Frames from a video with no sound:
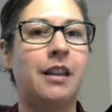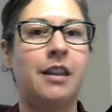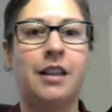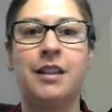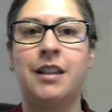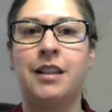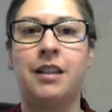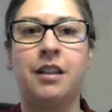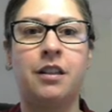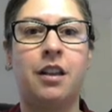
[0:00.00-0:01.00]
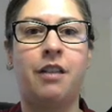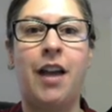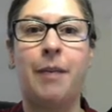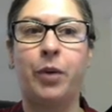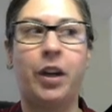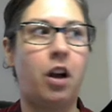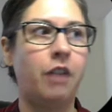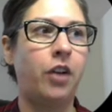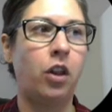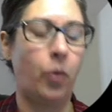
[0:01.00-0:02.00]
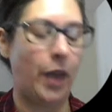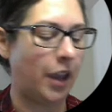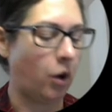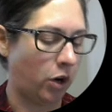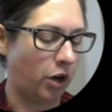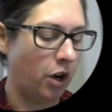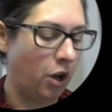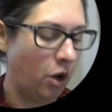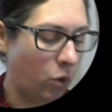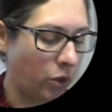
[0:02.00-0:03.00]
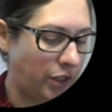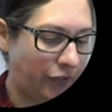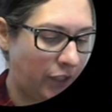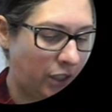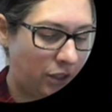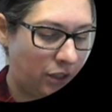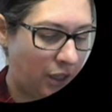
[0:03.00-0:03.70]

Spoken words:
things didn't evaporate off all the way, or different